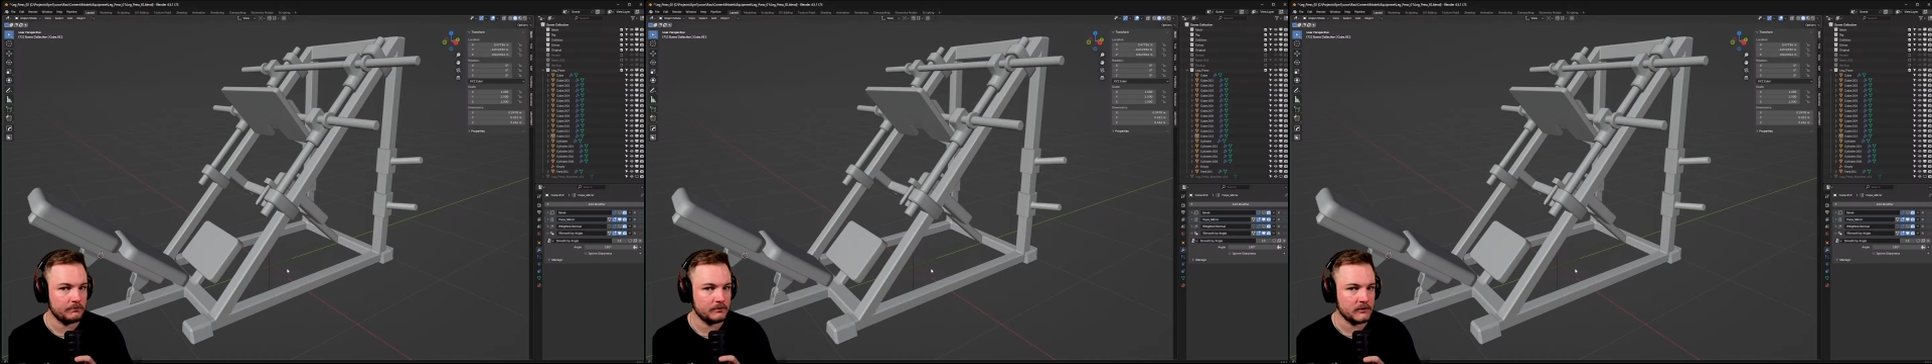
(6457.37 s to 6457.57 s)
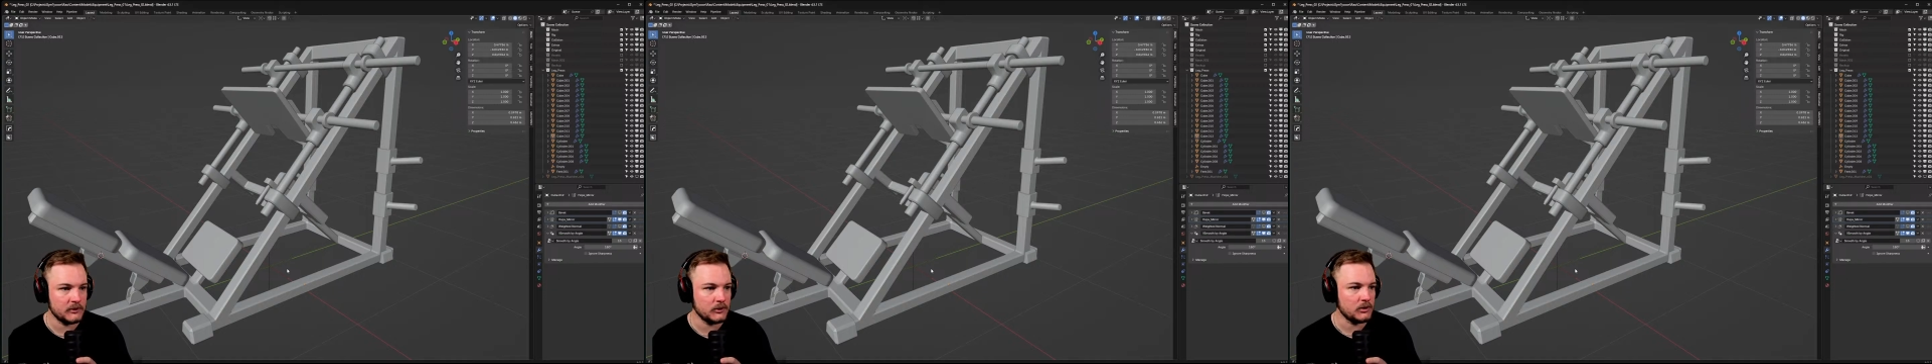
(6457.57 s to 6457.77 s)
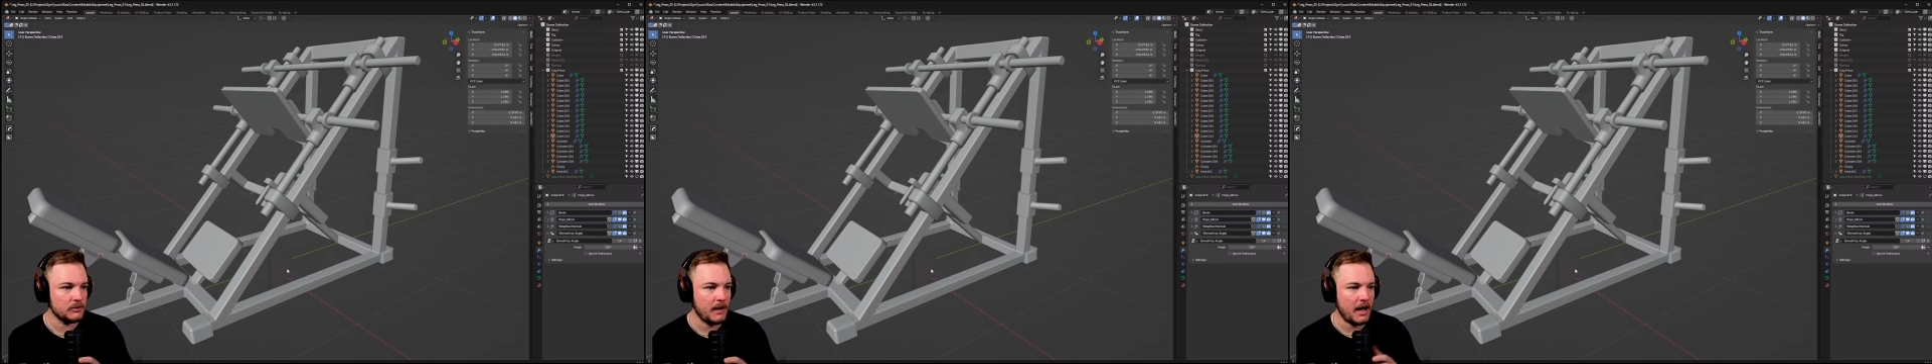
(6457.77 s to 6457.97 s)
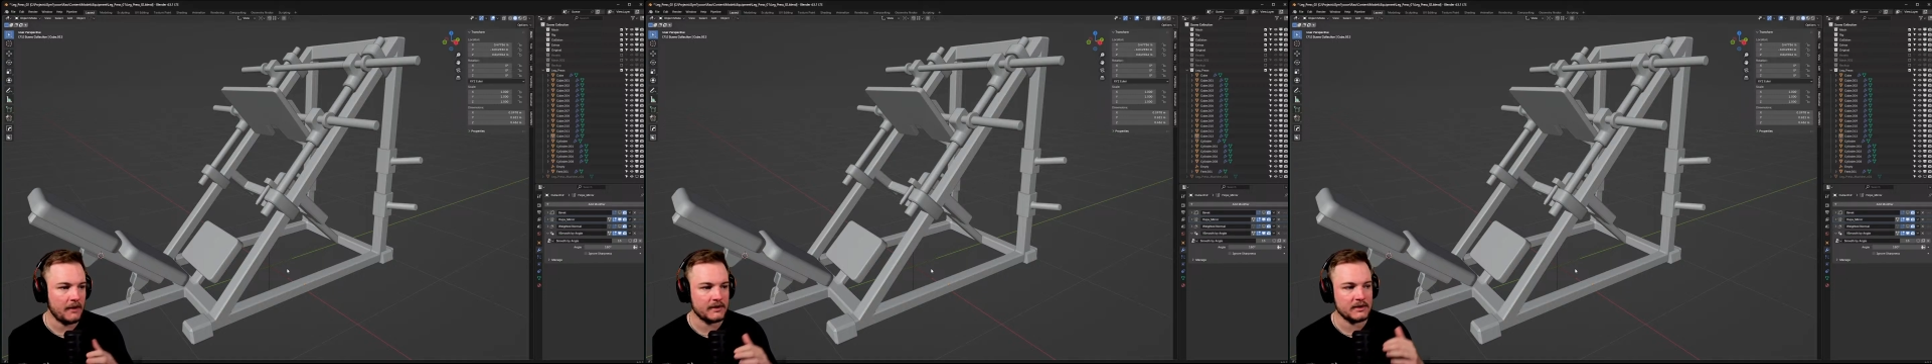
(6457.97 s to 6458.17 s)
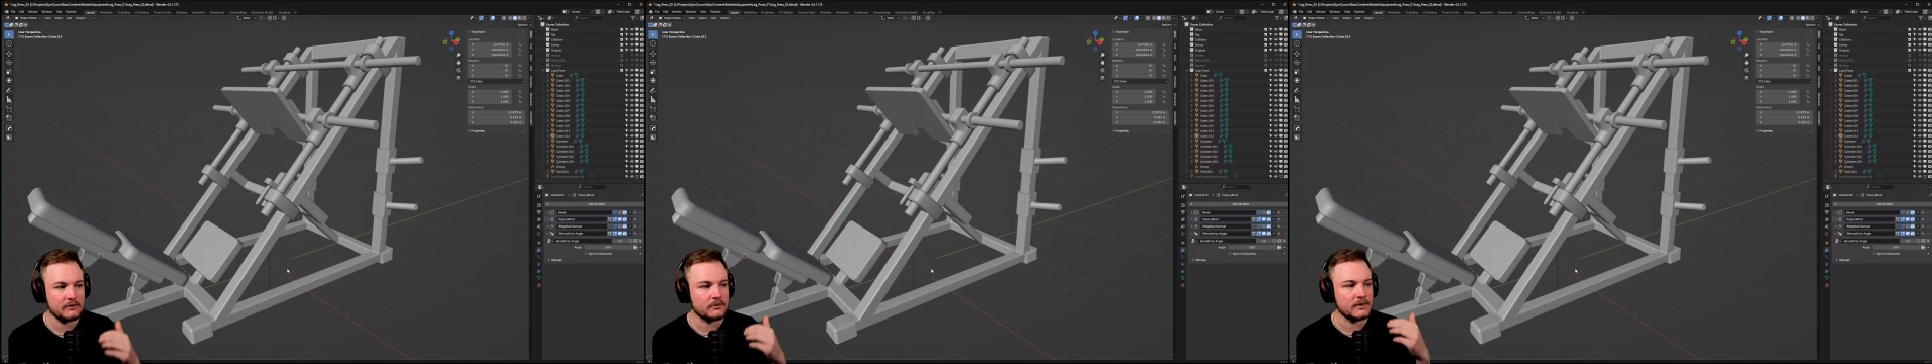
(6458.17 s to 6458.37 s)
YouTube
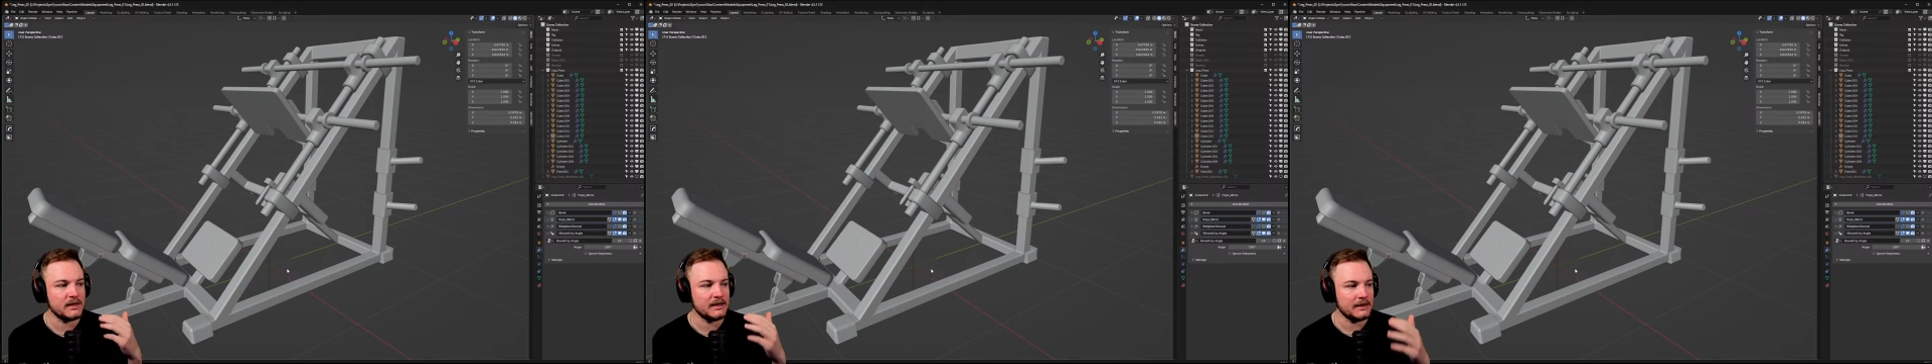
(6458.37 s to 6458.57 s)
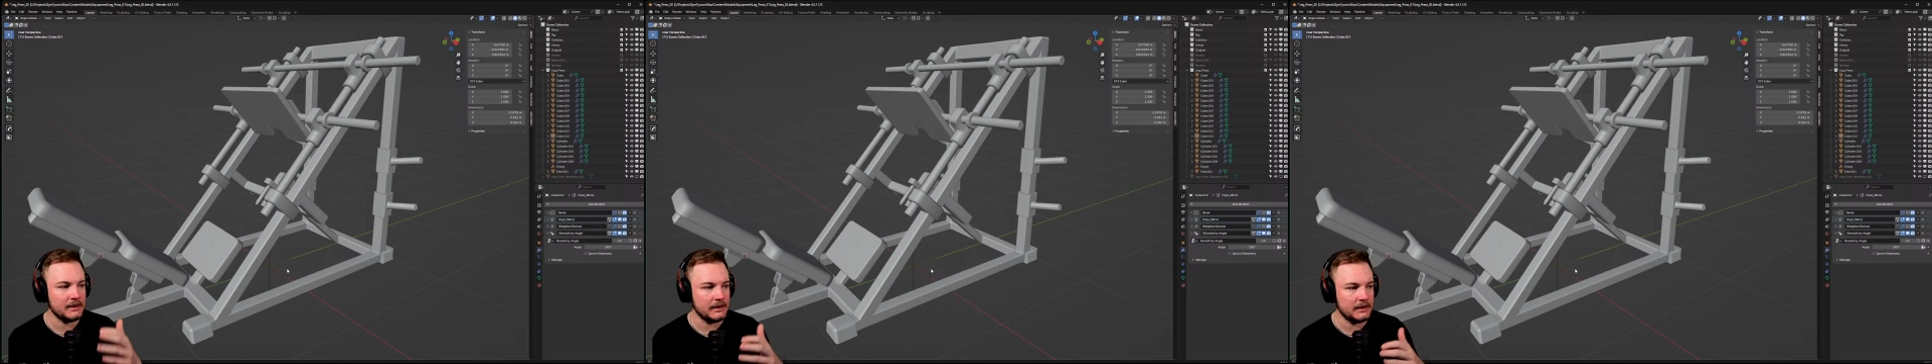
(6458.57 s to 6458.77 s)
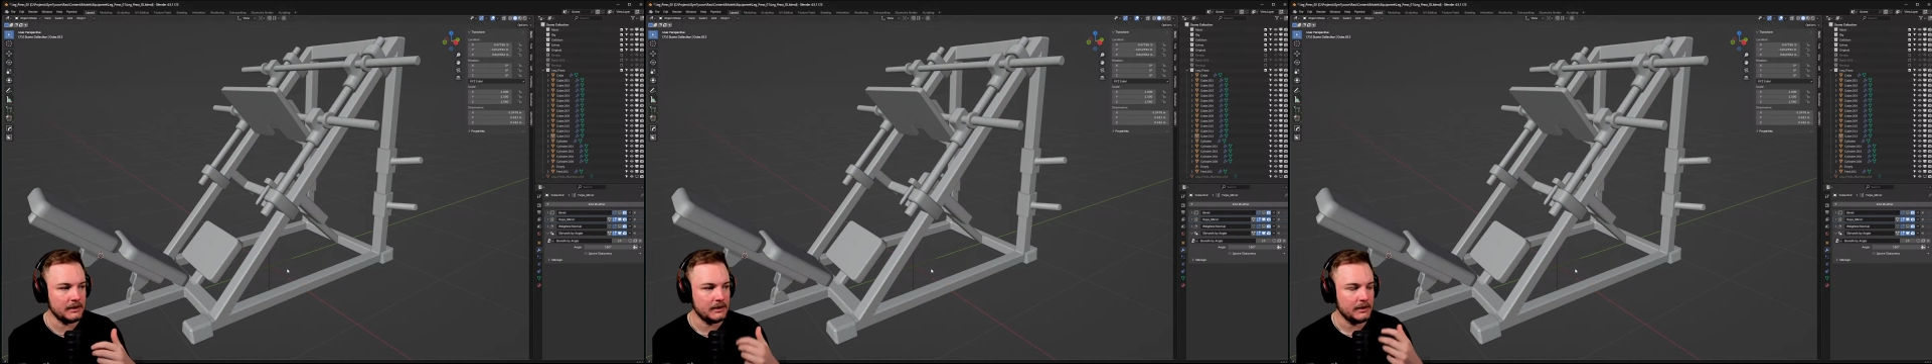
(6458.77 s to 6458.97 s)
hasn't really